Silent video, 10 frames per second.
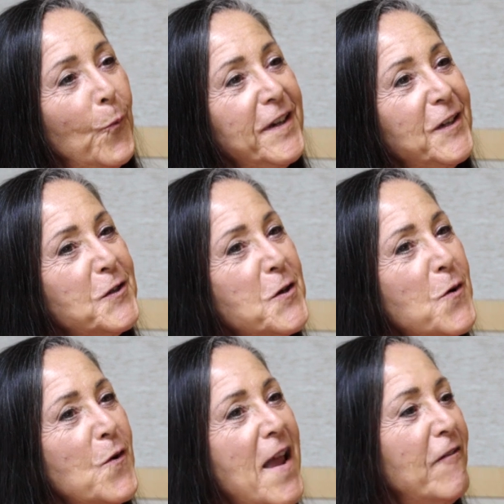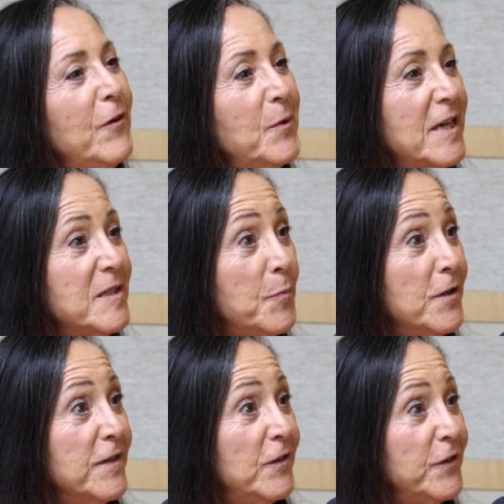Well, you know, everyone has a
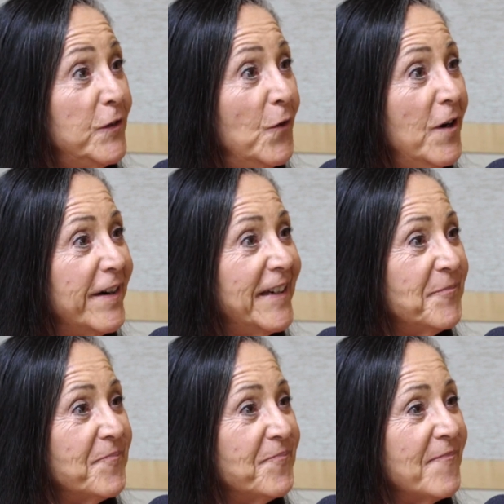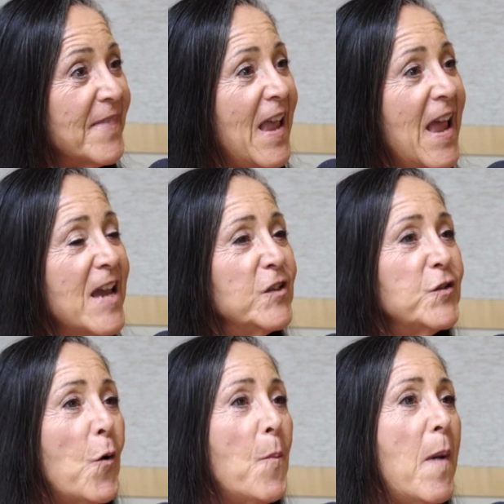personal story. Yeah.
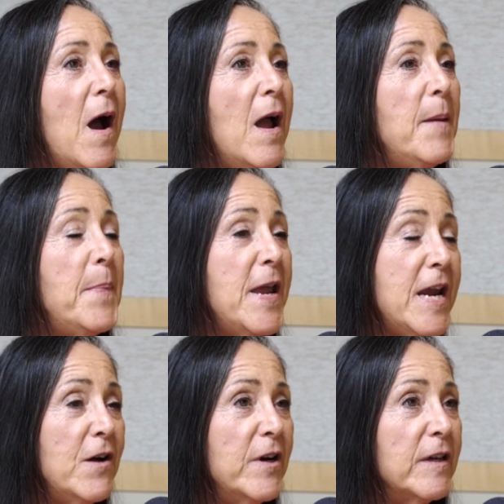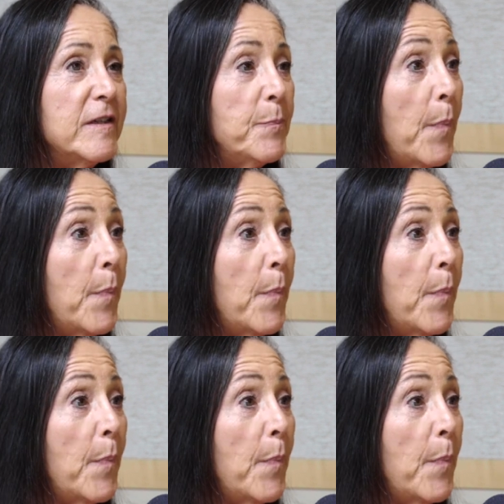So my parents,